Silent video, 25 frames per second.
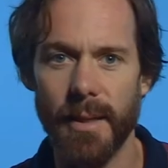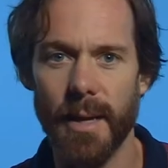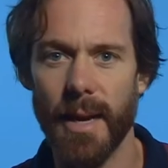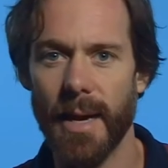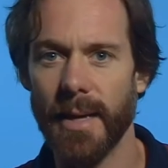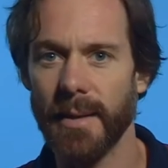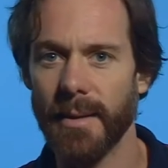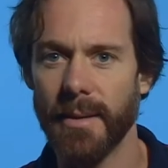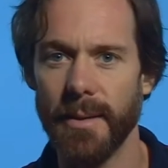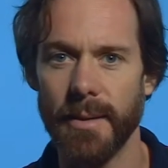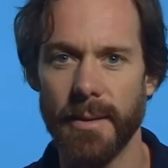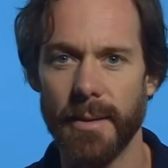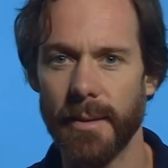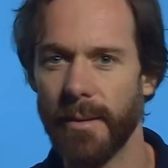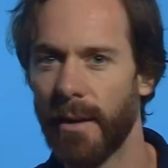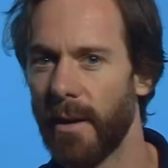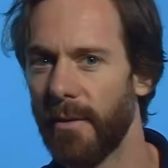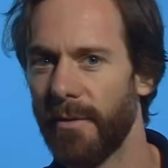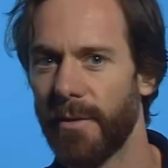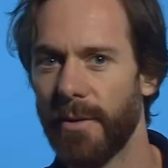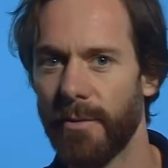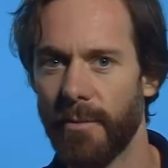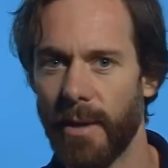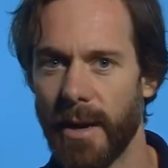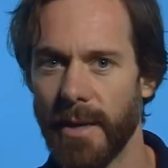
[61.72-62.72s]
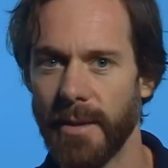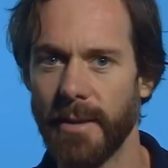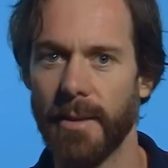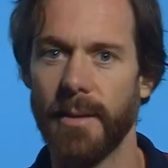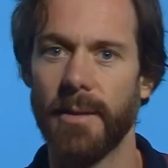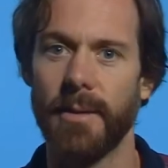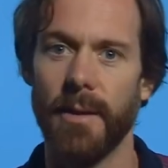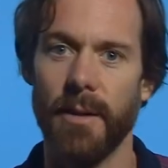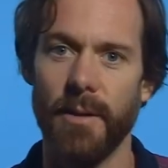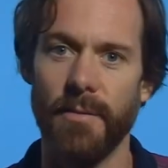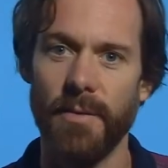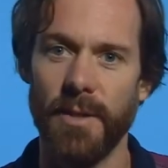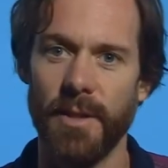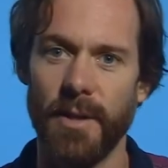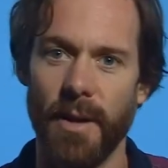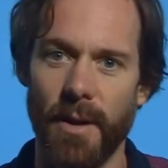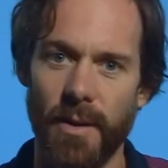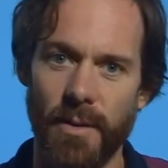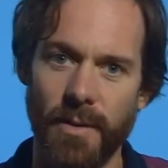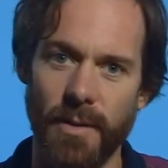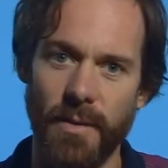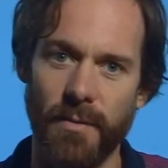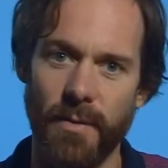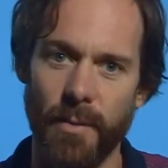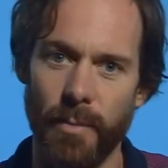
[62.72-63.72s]
classist and often racist
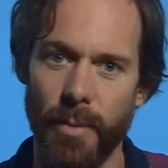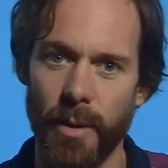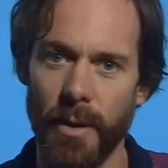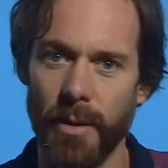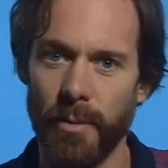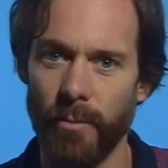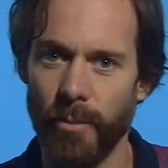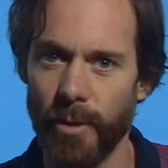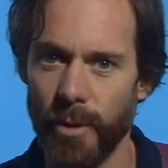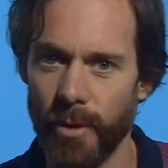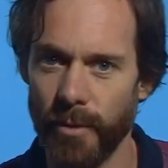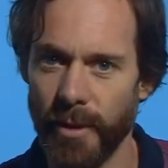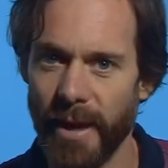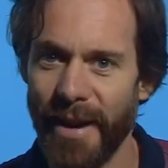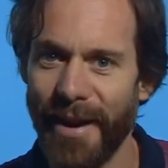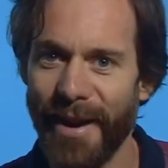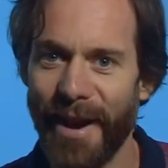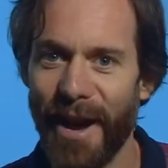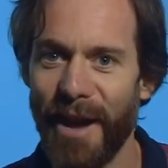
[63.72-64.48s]
overtones of the Bond world